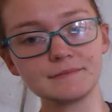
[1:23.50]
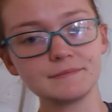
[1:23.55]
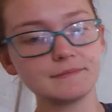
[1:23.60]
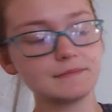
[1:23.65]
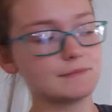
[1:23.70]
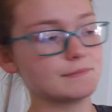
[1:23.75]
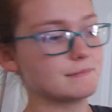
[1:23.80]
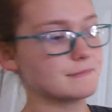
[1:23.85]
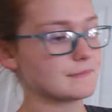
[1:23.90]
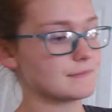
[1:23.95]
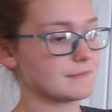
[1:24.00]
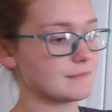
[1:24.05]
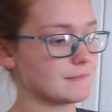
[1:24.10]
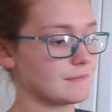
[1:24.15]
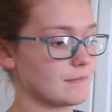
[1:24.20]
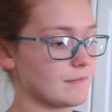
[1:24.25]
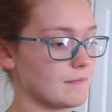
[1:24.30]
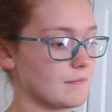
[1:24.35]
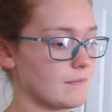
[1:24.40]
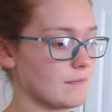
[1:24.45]

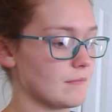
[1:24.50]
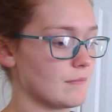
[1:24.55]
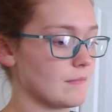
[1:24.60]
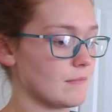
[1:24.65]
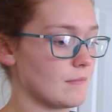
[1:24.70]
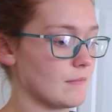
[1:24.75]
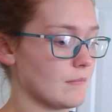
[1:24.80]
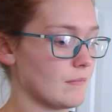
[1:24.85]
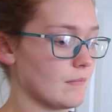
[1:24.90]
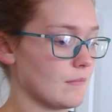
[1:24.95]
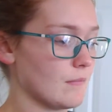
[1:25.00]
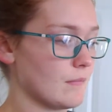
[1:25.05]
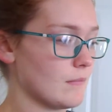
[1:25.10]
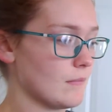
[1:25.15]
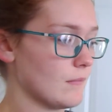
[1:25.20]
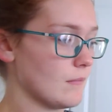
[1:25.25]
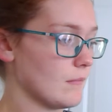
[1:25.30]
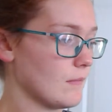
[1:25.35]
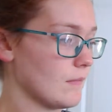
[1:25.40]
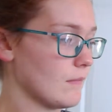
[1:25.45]

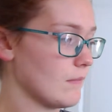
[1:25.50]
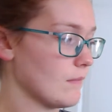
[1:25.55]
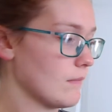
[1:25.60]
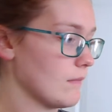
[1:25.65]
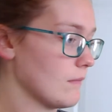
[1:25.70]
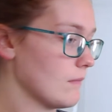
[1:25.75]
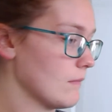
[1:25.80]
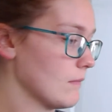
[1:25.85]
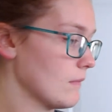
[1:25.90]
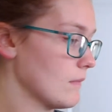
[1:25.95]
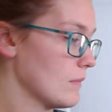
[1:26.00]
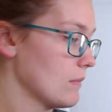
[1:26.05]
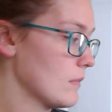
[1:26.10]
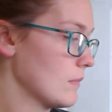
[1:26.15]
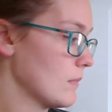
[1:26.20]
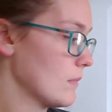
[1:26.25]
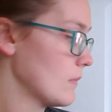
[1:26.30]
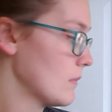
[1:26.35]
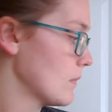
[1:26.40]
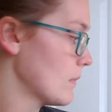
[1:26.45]

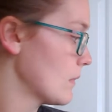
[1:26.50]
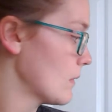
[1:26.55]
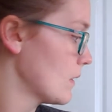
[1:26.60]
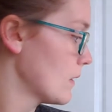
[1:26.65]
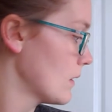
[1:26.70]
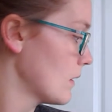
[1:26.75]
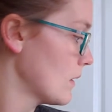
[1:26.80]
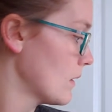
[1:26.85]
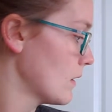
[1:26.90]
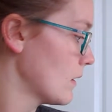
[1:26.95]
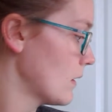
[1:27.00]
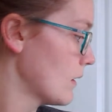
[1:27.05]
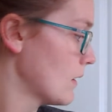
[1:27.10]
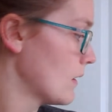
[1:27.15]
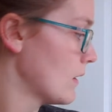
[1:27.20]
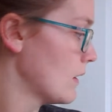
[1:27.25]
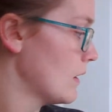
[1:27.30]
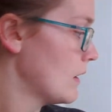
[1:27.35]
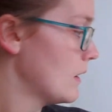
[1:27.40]
Nothing is said.